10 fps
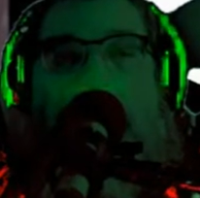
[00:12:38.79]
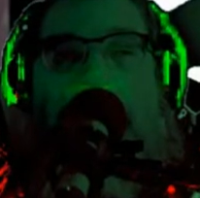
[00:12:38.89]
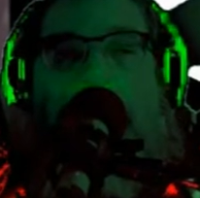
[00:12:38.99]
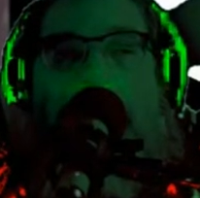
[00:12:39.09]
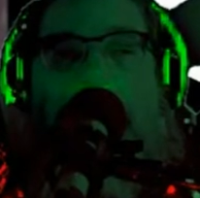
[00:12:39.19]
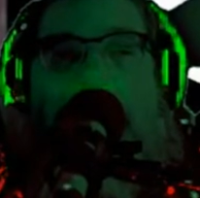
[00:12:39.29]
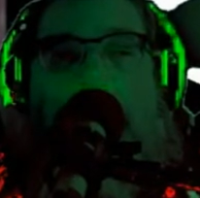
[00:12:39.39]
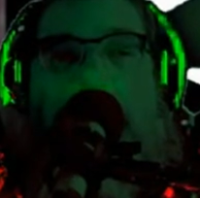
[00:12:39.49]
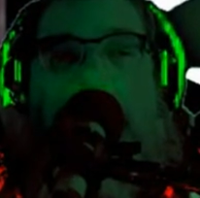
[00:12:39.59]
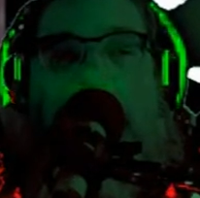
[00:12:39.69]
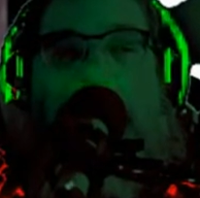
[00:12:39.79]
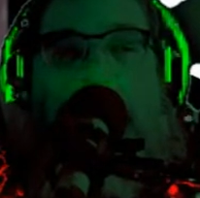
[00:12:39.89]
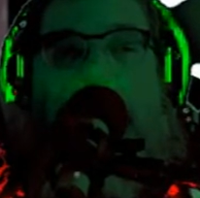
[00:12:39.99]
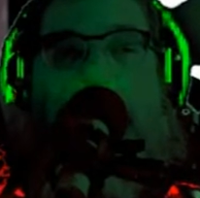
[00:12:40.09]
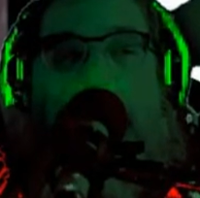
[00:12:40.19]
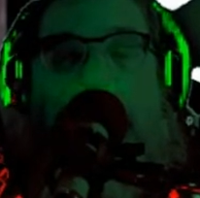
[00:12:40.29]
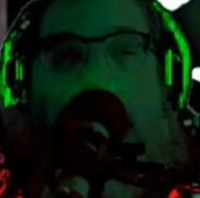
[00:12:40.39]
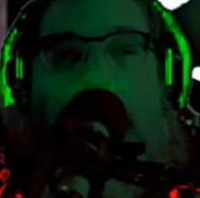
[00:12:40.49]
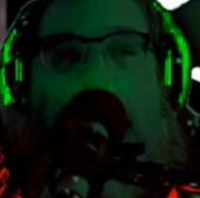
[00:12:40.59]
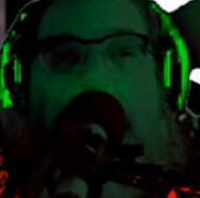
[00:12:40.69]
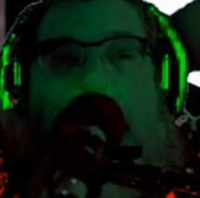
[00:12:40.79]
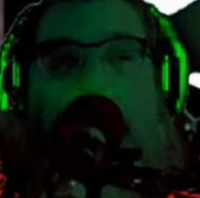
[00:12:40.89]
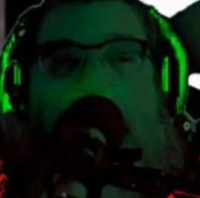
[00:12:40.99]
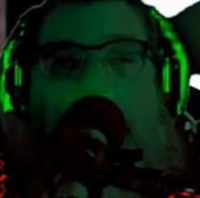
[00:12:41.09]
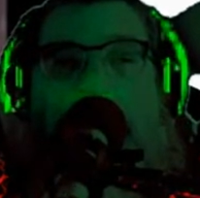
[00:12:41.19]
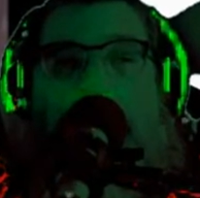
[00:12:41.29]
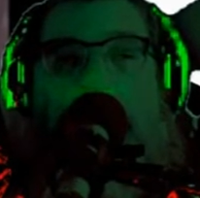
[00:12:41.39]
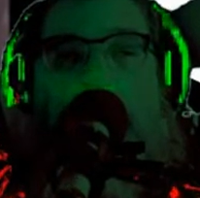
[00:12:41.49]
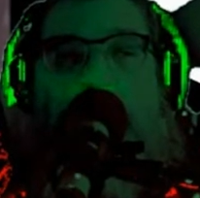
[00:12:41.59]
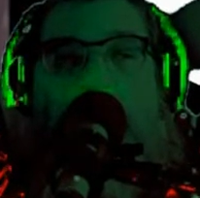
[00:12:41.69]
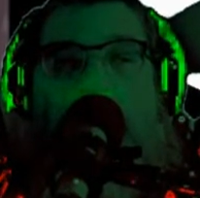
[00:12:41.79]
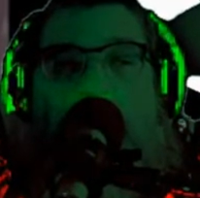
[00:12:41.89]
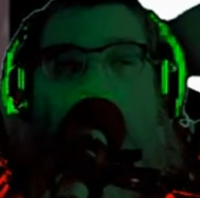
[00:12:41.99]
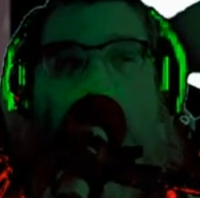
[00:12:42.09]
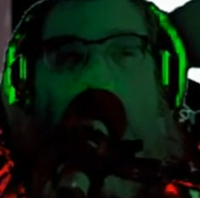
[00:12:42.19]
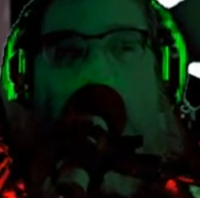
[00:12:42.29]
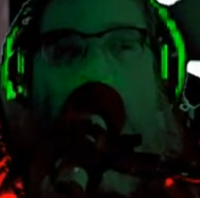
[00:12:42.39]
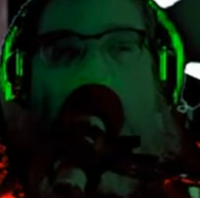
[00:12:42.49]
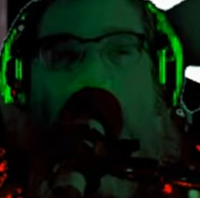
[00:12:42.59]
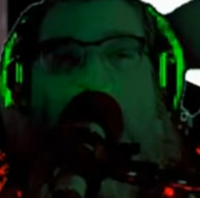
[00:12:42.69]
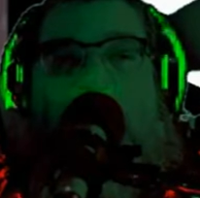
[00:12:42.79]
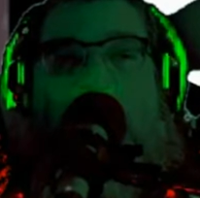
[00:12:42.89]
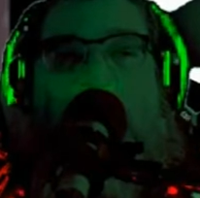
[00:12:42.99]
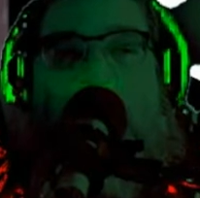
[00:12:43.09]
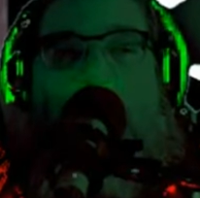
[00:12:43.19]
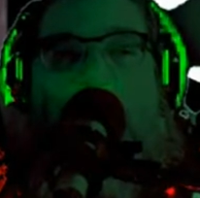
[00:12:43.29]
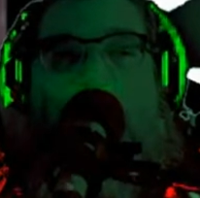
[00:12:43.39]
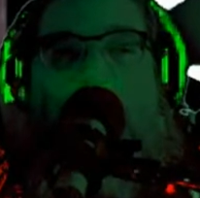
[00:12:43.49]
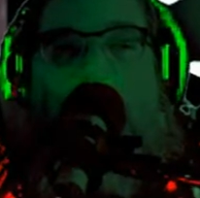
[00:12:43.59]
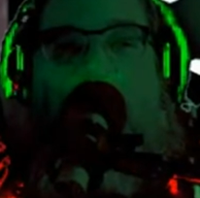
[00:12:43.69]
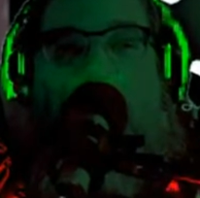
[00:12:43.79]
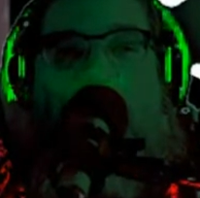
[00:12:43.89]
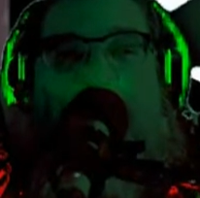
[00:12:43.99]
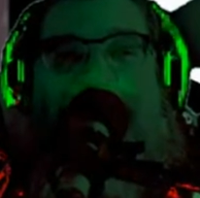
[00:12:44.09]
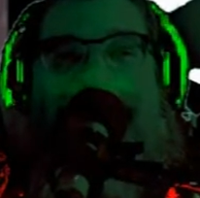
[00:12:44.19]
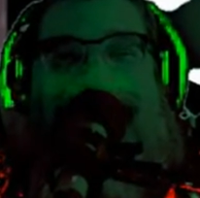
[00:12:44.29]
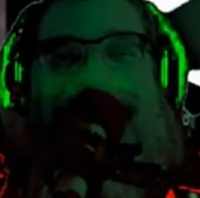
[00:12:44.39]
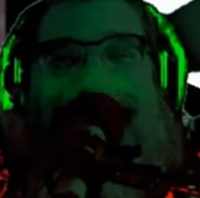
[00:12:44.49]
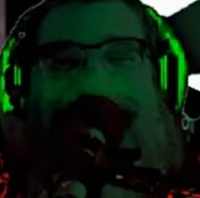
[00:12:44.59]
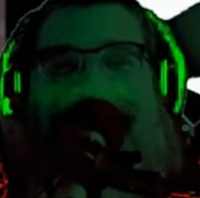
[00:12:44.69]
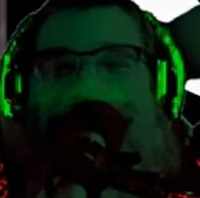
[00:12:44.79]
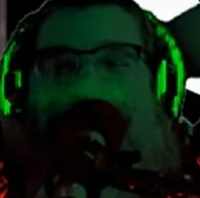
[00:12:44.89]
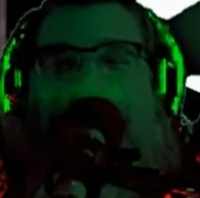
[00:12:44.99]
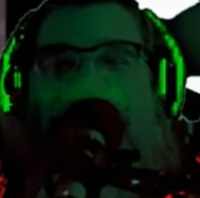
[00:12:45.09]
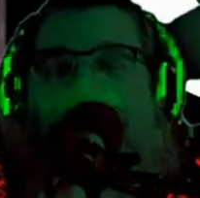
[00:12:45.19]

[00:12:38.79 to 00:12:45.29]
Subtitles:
They'd just throw Nate Dogg on it to sing a quick hook, and you'd go, oh, huh, the song's not so bad now." He should have never died.